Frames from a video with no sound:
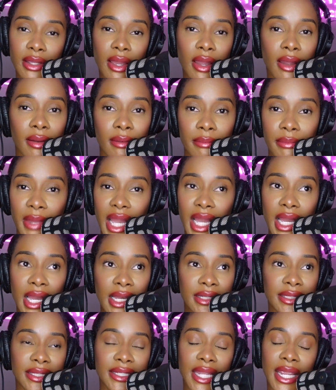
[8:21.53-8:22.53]

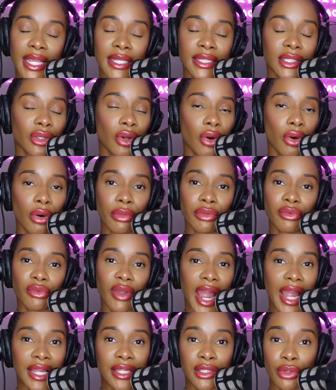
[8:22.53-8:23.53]
I danced all through
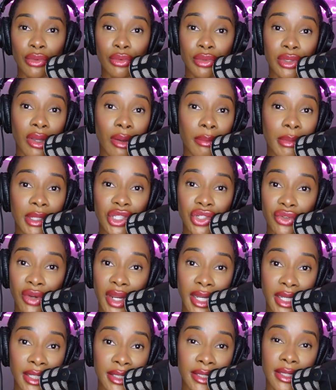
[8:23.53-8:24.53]
high school, so I'm a
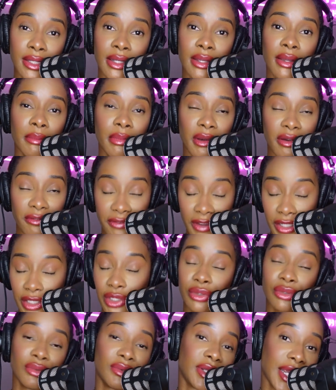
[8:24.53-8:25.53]
trained
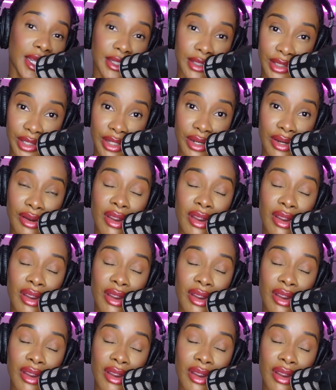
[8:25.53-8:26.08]
professional dancer.